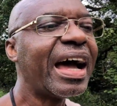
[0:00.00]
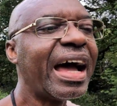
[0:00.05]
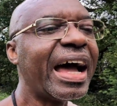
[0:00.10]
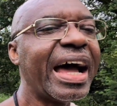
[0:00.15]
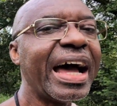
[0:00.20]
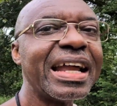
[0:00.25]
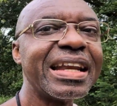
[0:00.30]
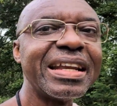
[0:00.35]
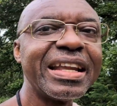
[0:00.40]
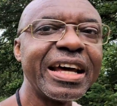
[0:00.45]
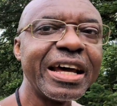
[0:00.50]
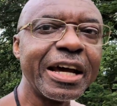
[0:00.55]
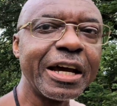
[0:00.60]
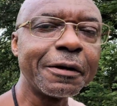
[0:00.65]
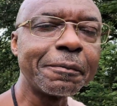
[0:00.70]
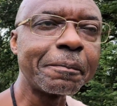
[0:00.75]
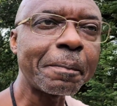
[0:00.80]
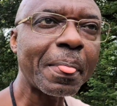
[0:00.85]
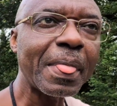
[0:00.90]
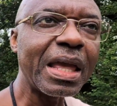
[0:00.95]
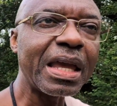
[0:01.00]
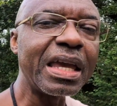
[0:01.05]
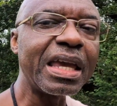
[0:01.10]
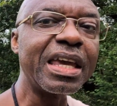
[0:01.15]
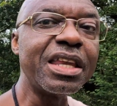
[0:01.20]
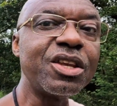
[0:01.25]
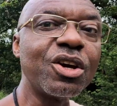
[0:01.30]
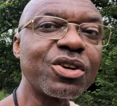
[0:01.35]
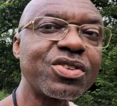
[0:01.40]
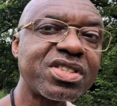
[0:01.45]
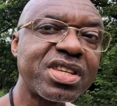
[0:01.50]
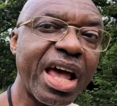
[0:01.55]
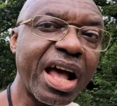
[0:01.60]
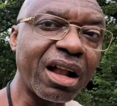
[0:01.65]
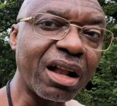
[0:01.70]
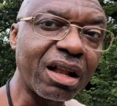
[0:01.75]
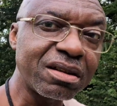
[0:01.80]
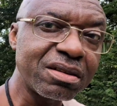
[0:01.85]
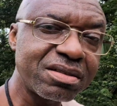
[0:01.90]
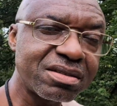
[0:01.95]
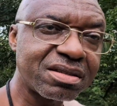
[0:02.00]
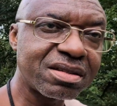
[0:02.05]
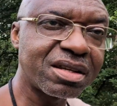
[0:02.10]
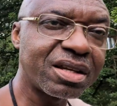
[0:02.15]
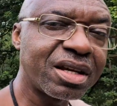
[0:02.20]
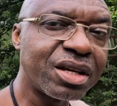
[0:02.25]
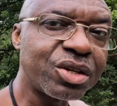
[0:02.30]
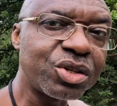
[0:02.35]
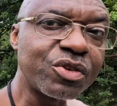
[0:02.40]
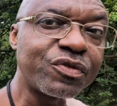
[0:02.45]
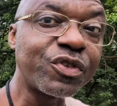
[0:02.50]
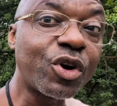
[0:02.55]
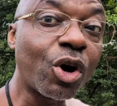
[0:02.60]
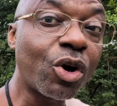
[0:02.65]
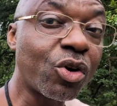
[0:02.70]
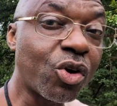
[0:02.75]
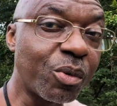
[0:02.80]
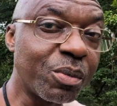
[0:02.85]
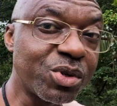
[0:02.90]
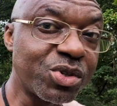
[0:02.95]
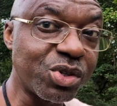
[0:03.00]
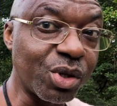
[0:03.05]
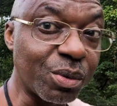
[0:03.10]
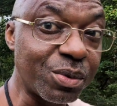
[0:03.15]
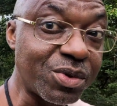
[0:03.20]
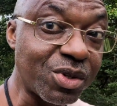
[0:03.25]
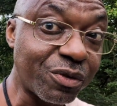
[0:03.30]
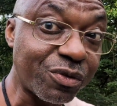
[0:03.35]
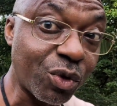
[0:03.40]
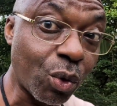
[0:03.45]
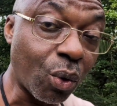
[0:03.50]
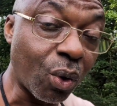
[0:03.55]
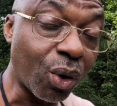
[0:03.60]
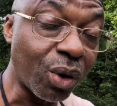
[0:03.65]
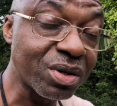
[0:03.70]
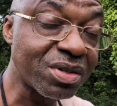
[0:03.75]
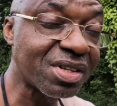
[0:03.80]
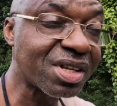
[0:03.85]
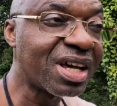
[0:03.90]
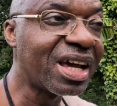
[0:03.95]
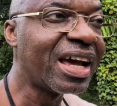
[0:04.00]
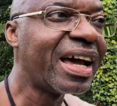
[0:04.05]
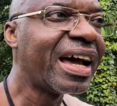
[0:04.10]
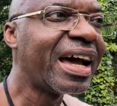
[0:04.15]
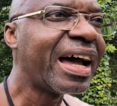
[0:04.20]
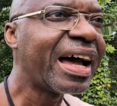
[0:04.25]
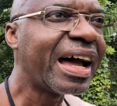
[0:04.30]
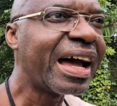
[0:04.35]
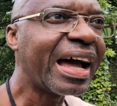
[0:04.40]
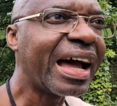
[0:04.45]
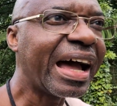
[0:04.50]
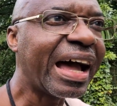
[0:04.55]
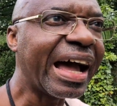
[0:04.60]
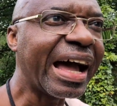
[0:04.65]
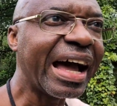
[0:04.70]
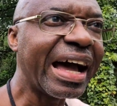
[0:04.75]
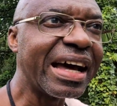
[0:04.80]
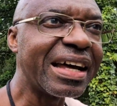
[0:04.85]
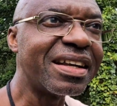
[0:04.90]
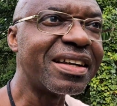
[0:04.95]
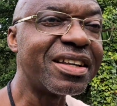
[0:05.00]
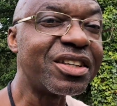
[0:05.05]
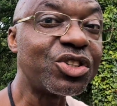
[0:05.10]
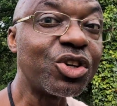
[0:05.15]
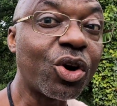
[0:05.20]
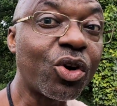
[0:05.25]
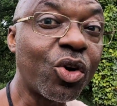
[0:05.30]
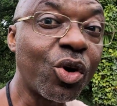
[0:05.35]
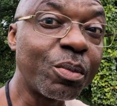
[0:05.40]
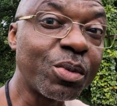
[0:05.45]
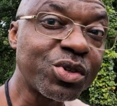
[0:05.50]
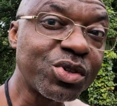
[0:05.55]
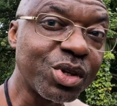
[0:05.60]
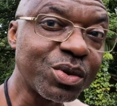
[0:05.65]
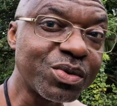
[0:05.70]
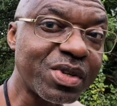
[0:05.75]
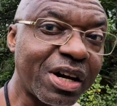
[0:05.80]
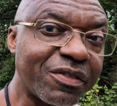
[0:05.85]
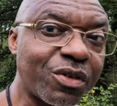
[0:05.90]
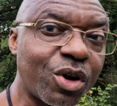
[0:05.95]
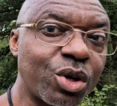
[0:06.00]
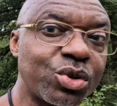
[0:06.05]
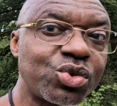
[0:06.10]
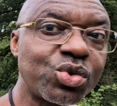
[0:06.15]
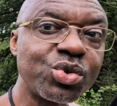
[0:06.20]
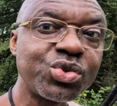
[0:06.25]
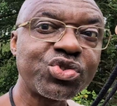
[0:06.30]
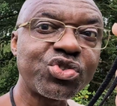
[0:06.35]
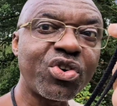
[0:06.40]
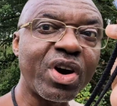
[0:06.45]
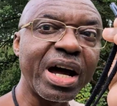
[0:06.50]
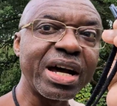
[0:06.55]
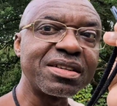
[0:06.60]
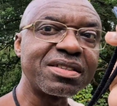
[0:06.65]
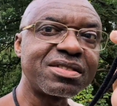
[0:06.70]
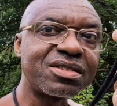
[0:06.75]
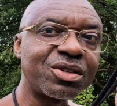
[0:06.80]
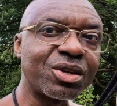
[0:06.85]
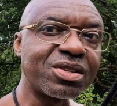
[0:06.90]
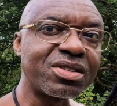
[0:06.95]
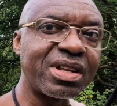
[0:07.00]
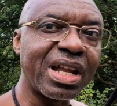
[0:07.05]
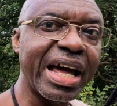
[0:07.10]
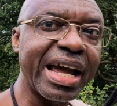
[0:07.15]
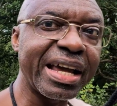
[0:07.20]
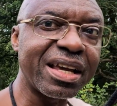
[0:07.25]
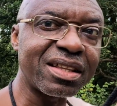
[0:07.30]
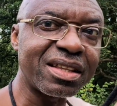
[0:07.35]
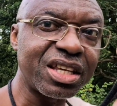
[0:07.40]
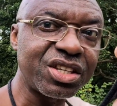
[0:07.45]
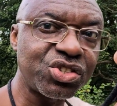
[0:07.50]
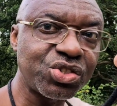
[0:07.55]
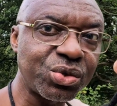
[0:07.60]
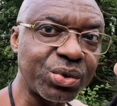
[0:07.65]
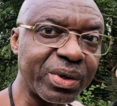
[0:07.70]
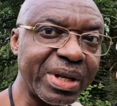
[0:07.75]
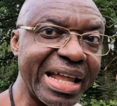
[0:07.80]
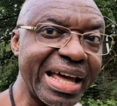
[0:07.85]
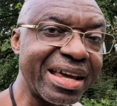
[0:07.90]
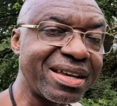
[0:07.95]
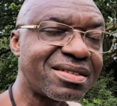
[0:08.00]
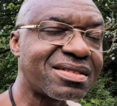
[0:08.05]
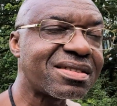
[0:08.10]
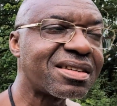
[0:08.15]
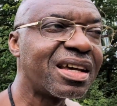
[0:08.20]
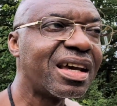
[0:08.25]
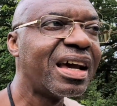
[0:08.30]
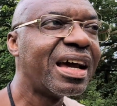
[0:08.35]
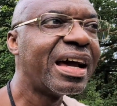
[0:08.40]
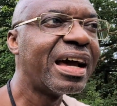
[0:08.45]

And in your cells, you've got chromosomes, of course, and your chromosomes have got two strands, just like this shoelace.